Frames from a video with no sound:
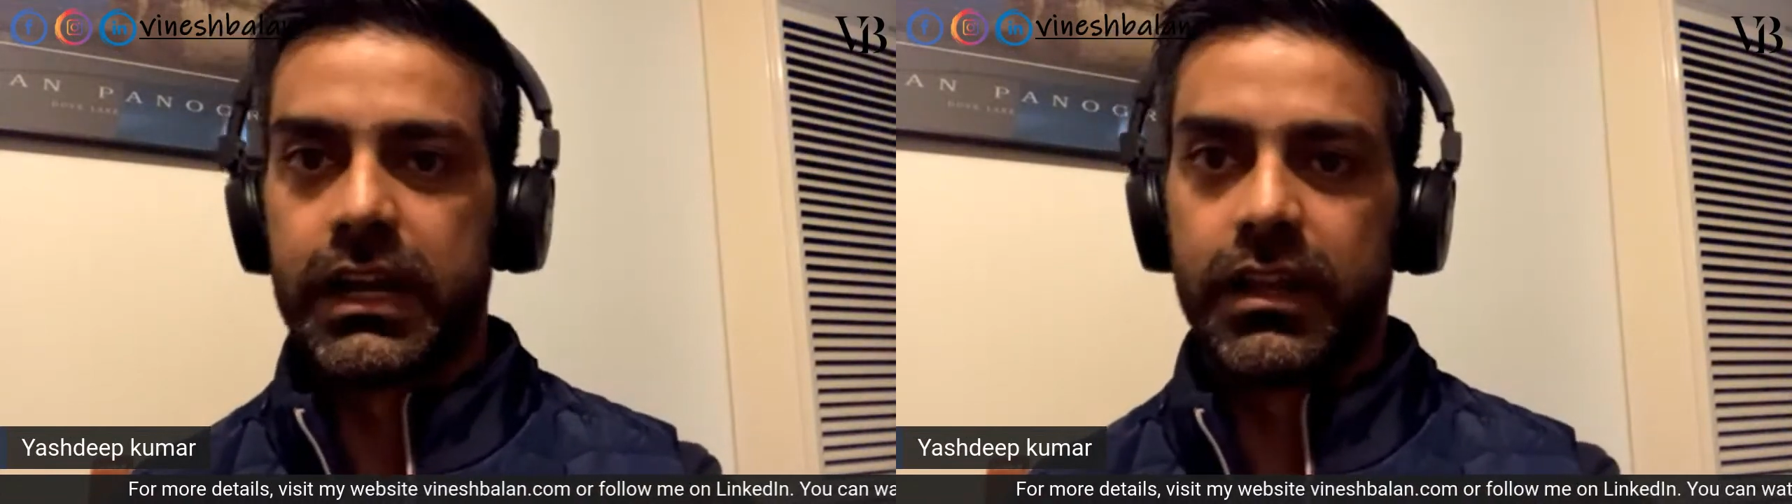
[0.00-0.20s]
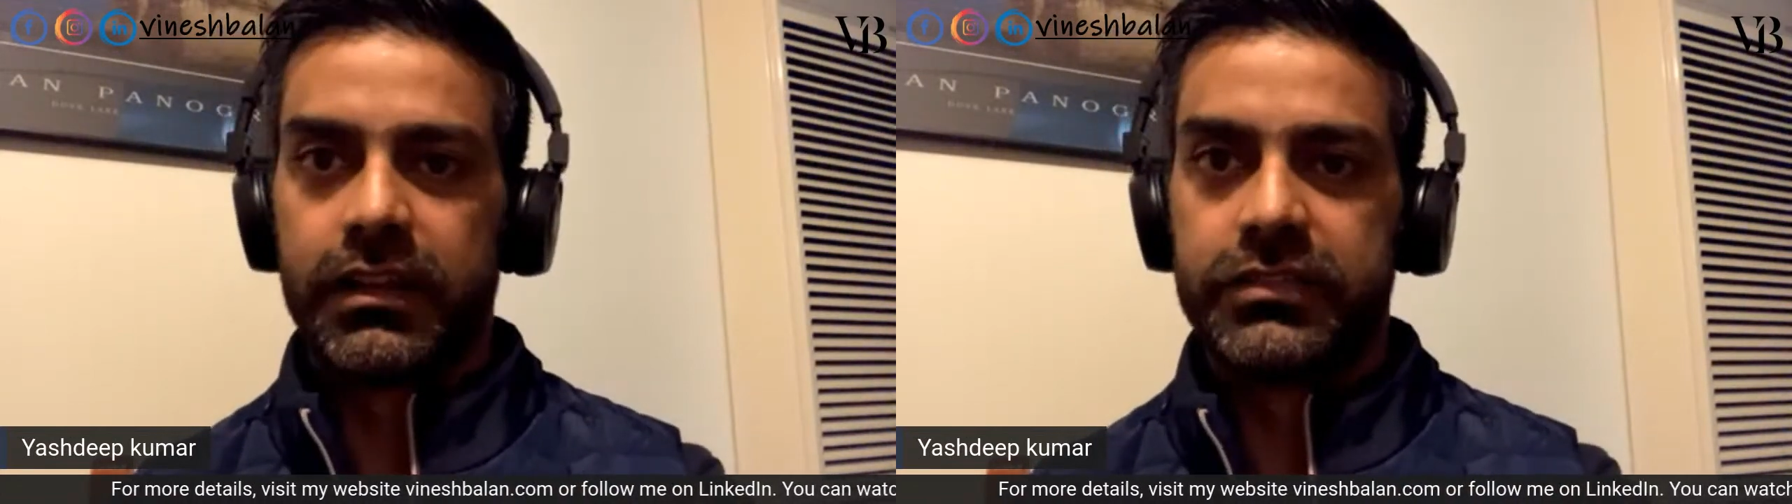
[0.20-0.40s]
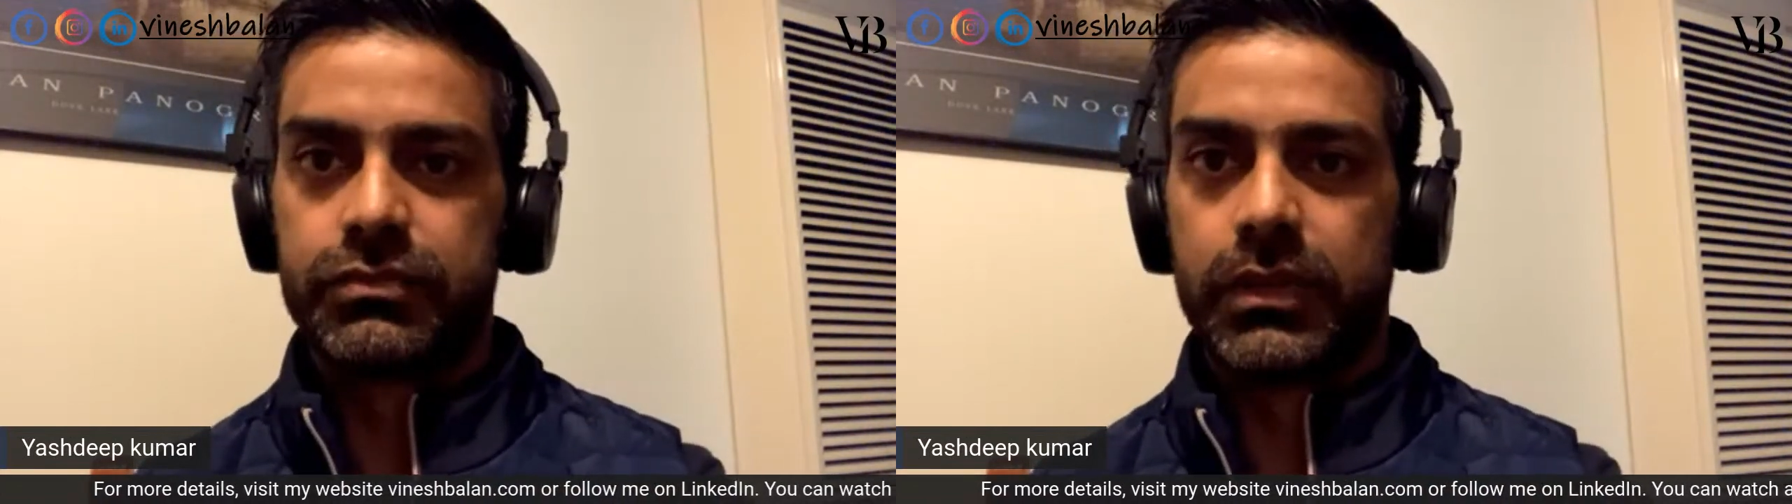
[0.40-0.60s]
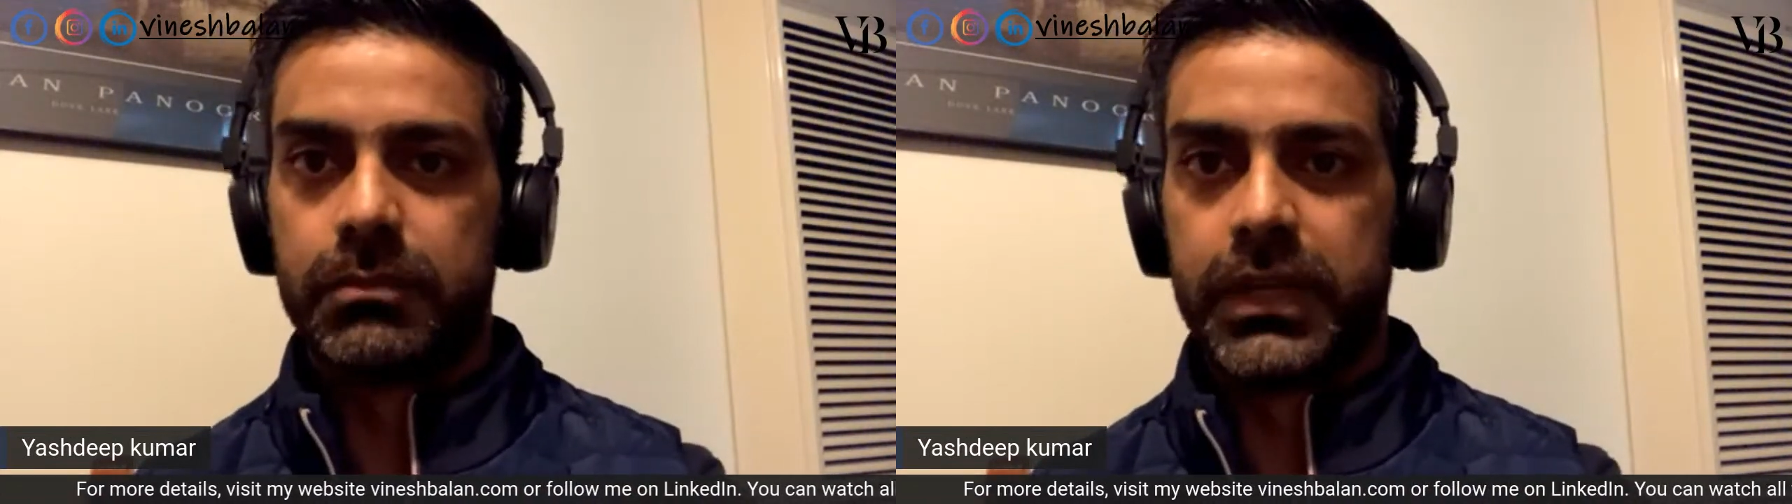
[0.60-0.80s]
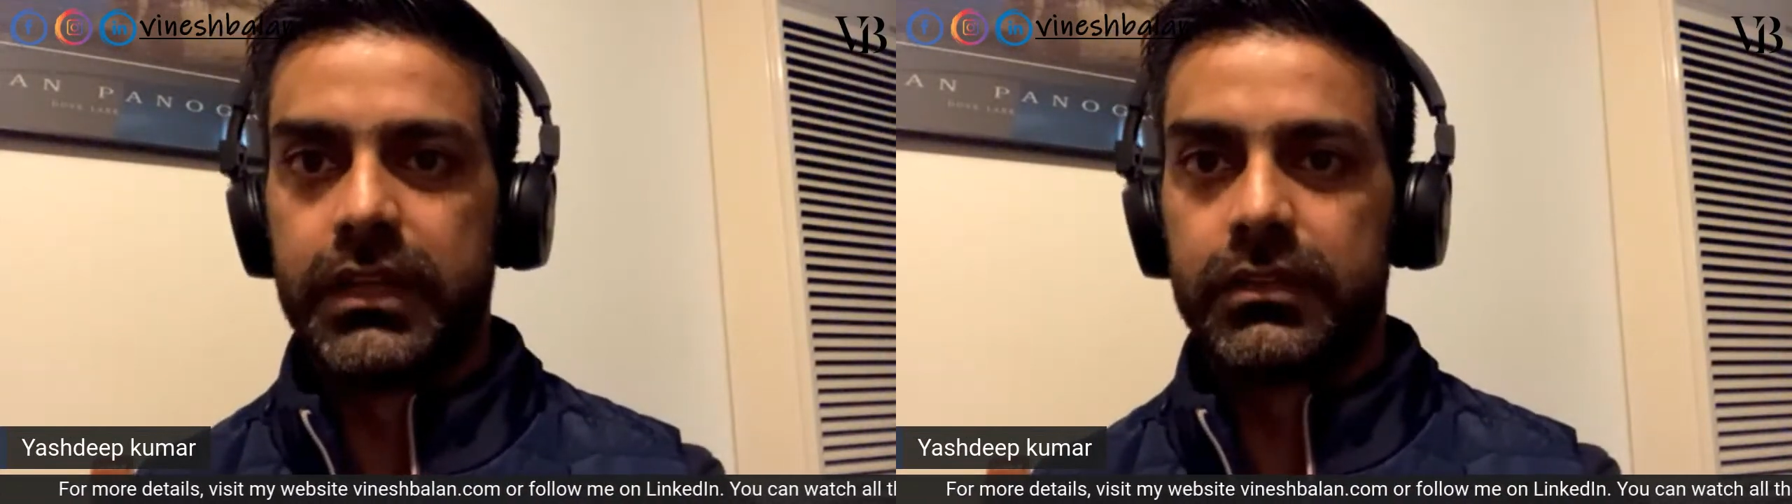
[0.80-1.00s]
I had a list
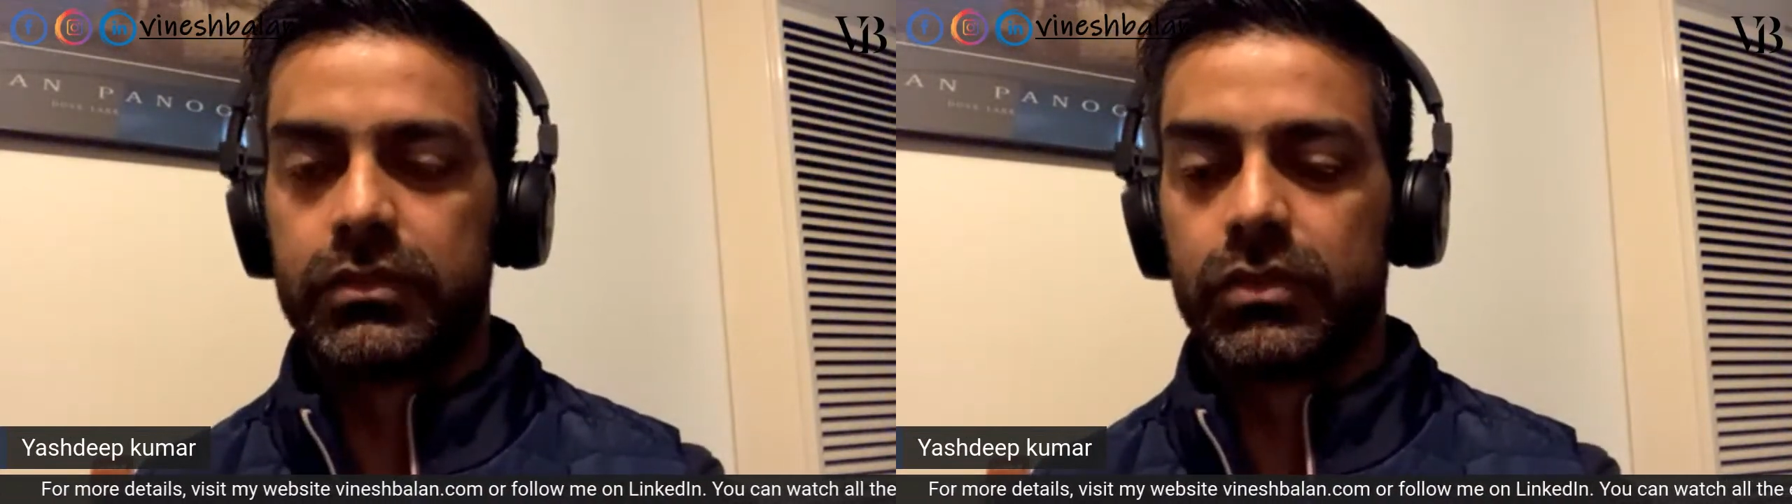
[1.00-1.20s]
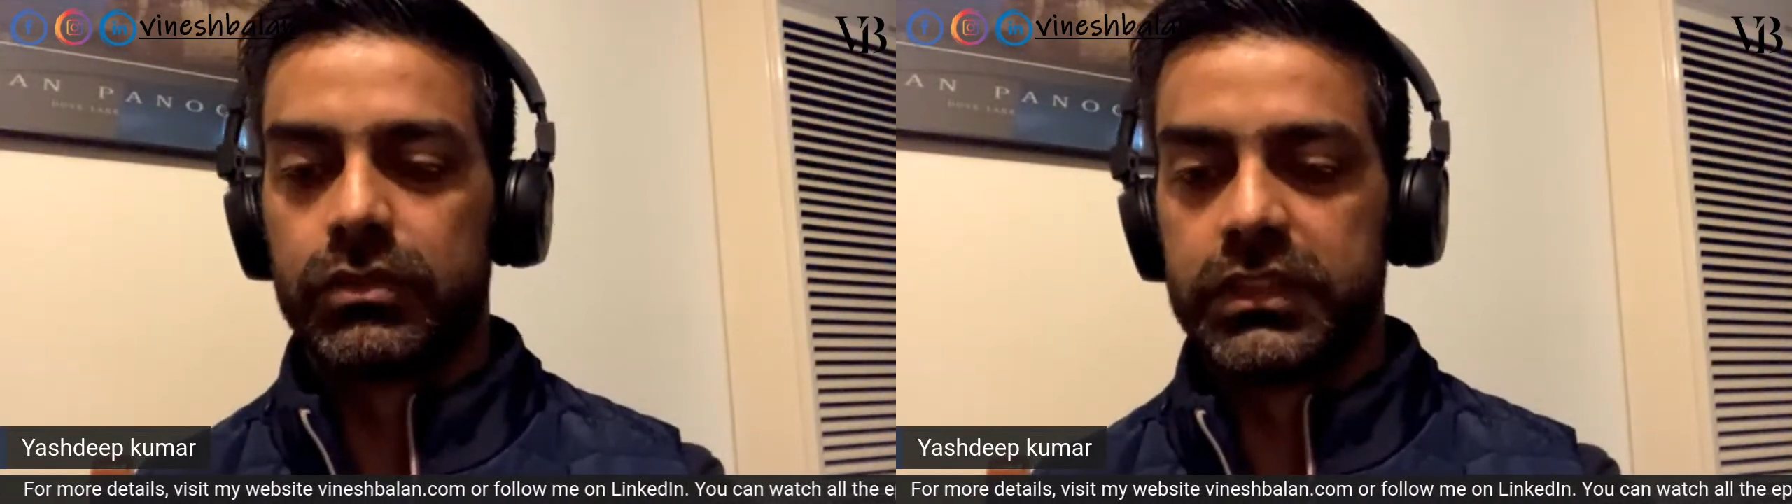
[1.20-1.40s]
with me.